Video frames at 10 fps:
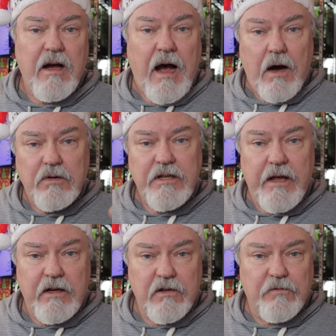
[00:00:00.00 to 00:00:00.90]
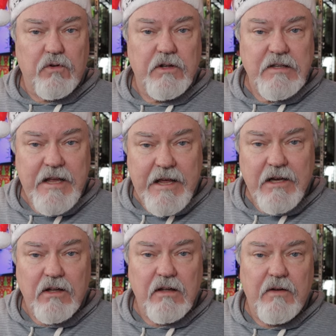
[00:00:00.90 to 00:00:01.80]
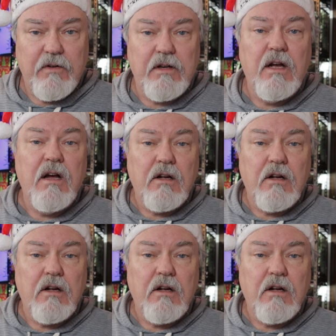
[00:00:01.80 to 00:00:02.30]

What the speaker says: how to enter for day 11.